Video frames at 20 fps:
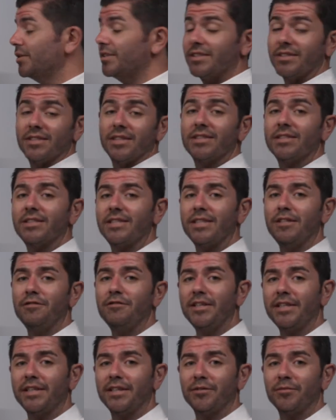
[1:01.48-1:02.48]
does this
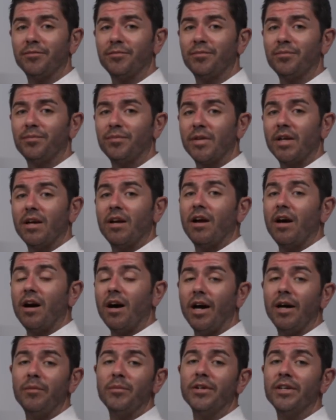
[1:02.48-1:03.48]
TV.
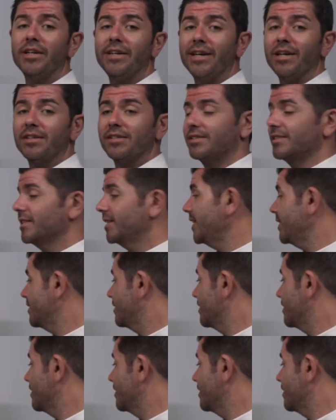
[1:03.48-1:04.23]
I'm going to now select